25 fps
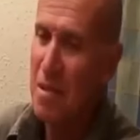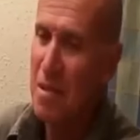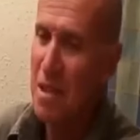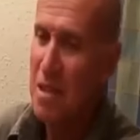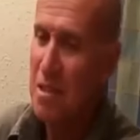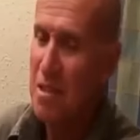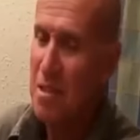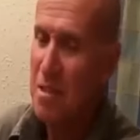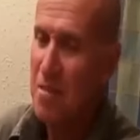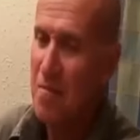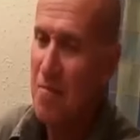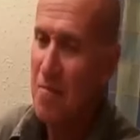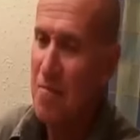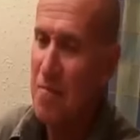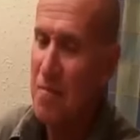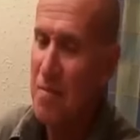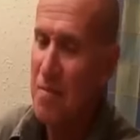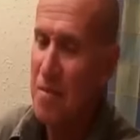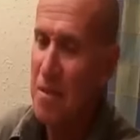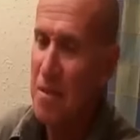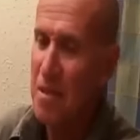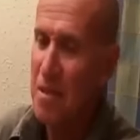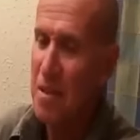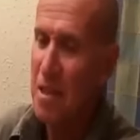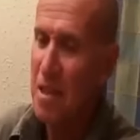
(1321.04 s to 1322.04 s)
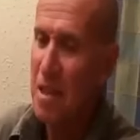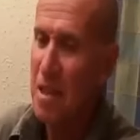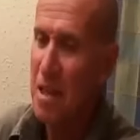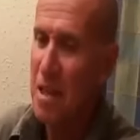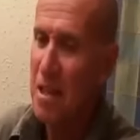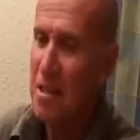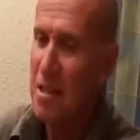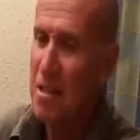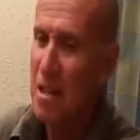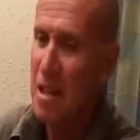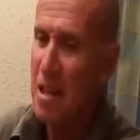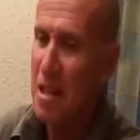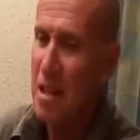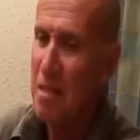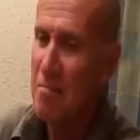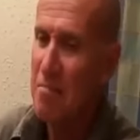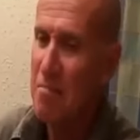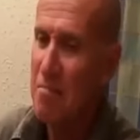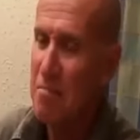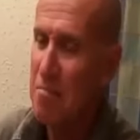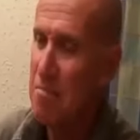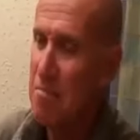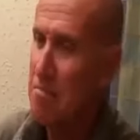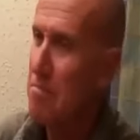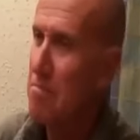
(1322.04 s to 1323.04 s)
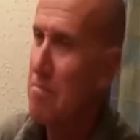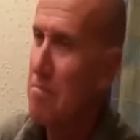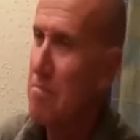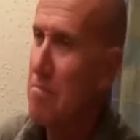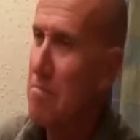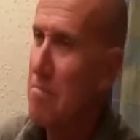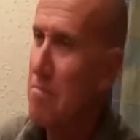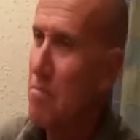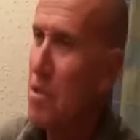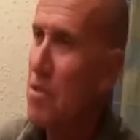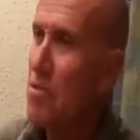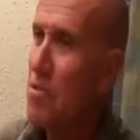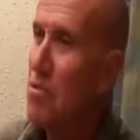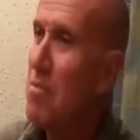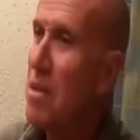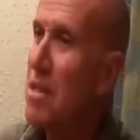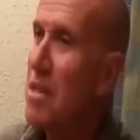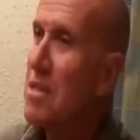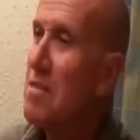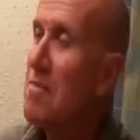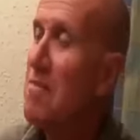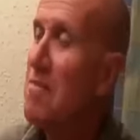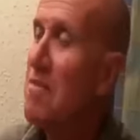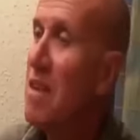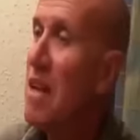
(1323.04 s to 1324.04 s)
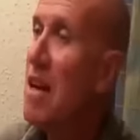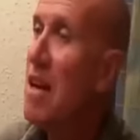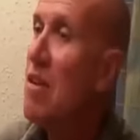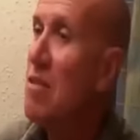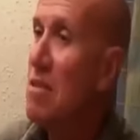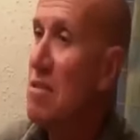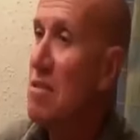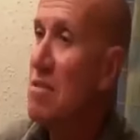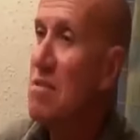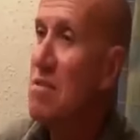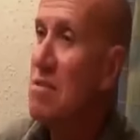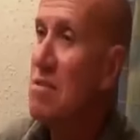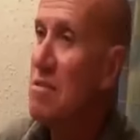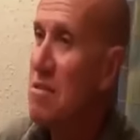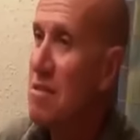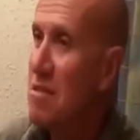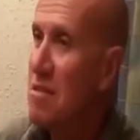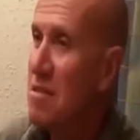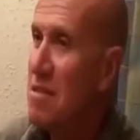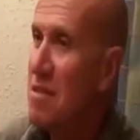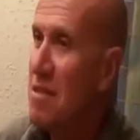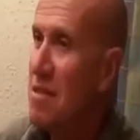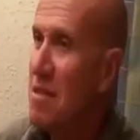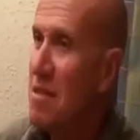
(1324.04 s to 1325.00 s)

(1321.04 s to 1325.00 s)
Street, and I wanted to buy some flowers,